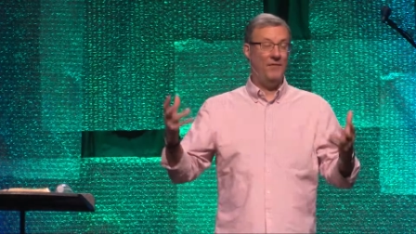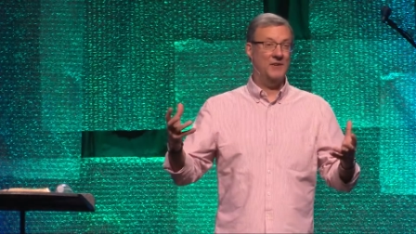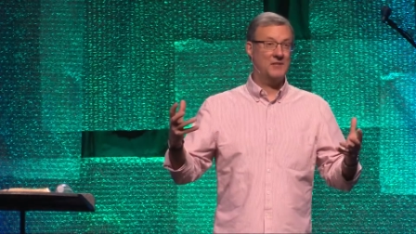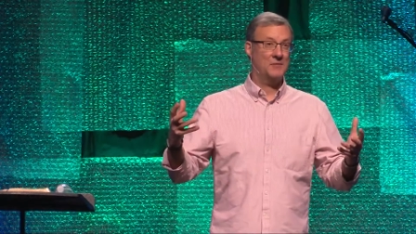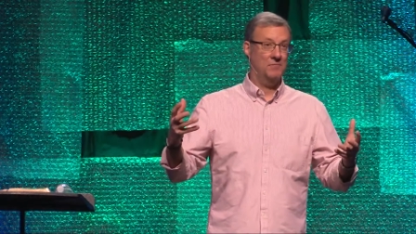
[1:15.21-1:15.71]
of
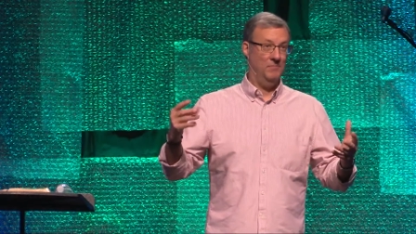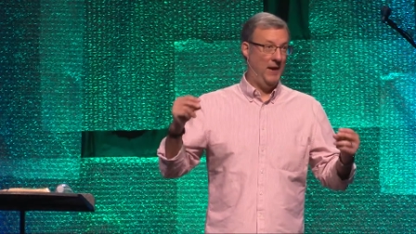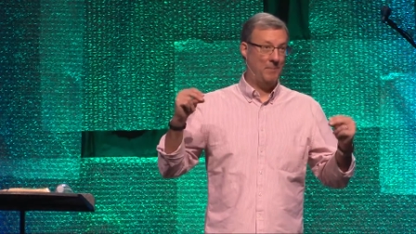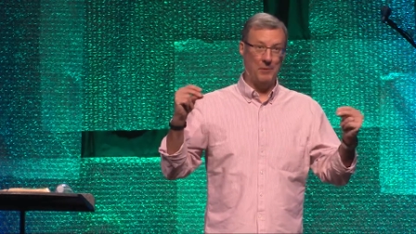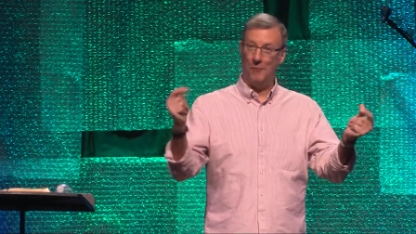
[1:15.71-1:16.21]
us
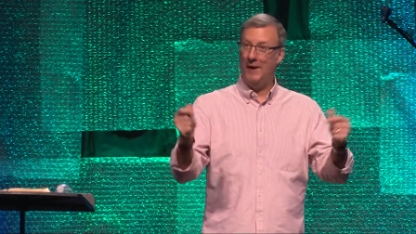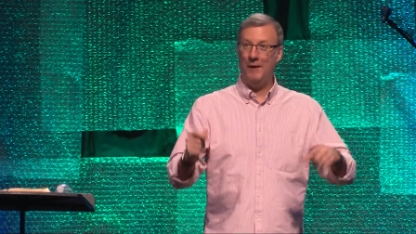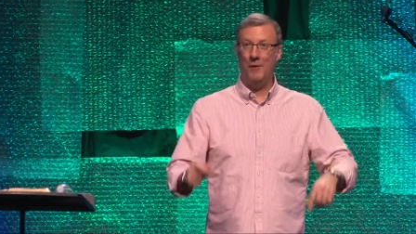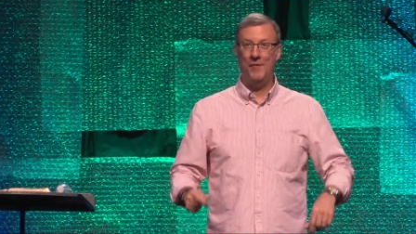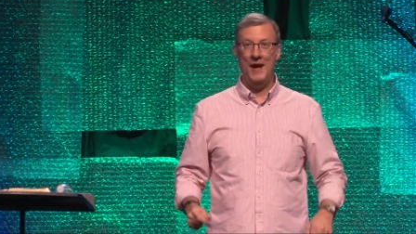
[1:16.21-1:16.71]
might be
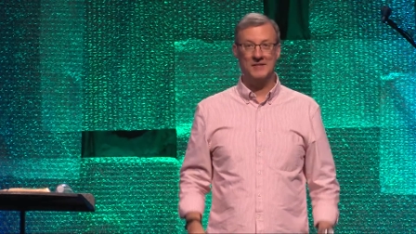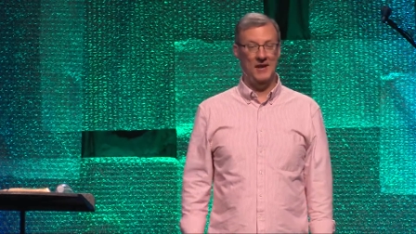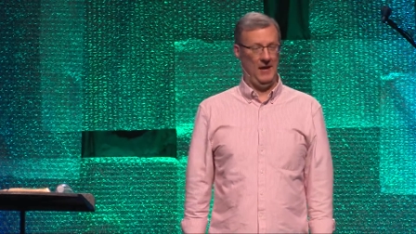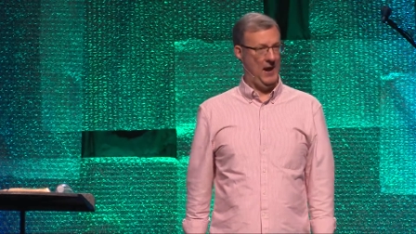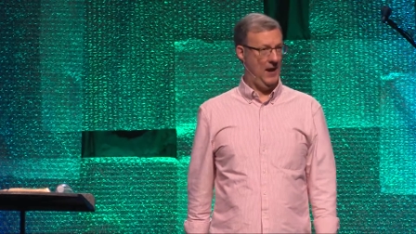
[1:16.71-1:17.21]
ready with that and
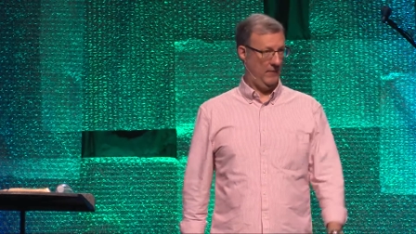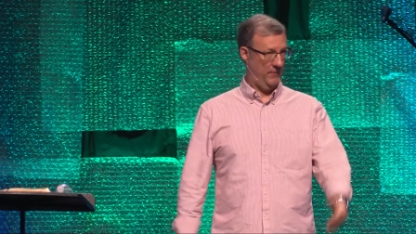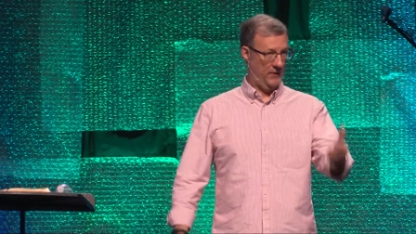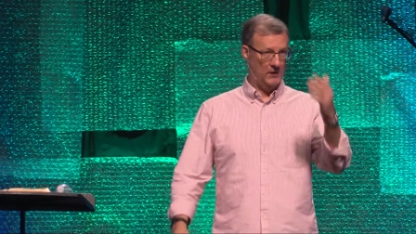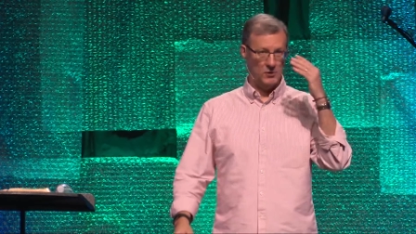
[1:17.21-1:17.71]
say, yeah,
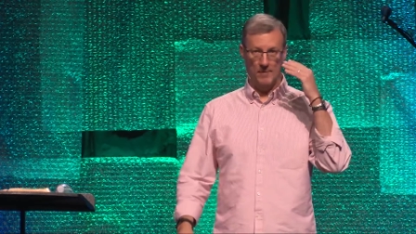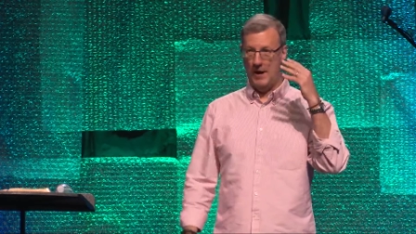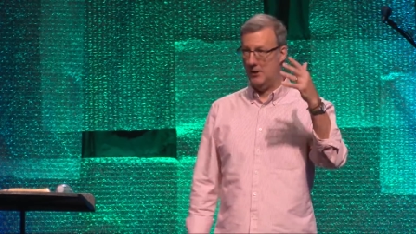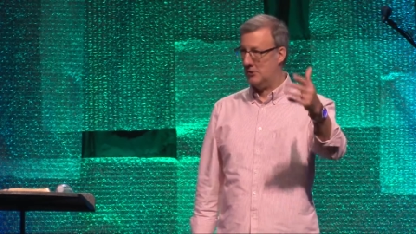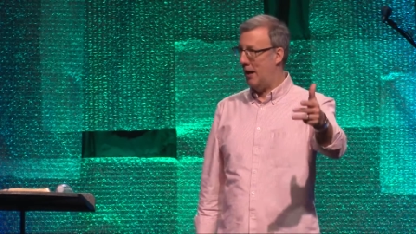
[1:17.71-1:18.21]
these are
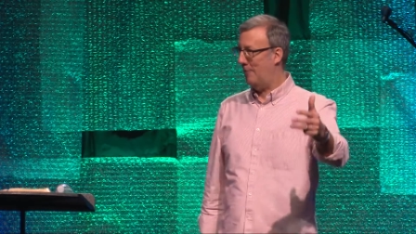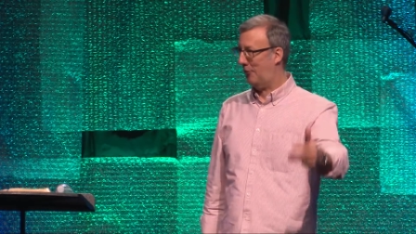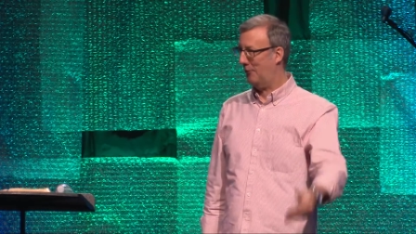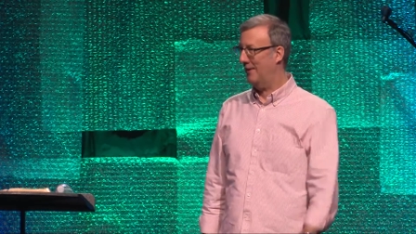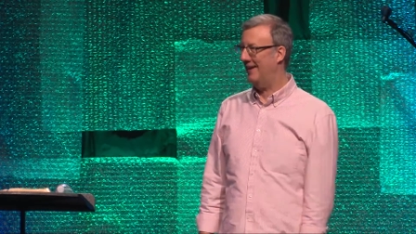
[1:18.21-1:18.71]
my top
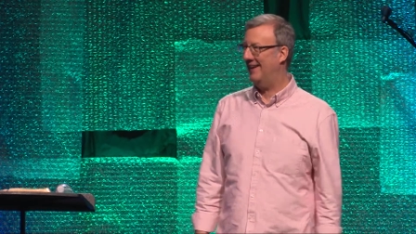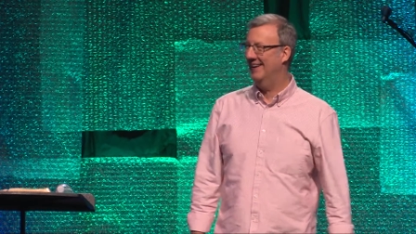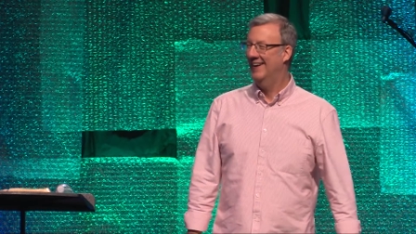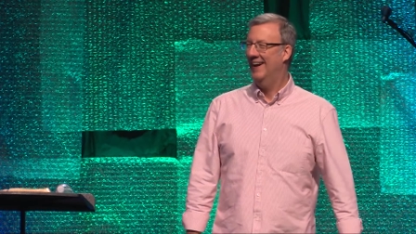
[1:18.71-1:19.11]
three.